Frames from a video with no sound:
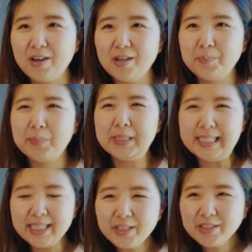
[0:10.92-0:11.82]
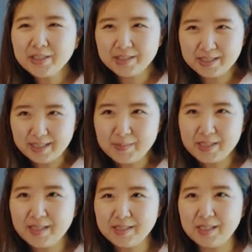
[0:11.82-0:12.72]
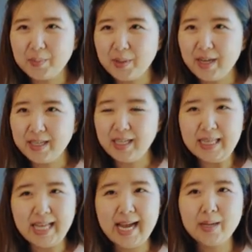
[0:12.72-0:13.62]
are particular stem cells in the body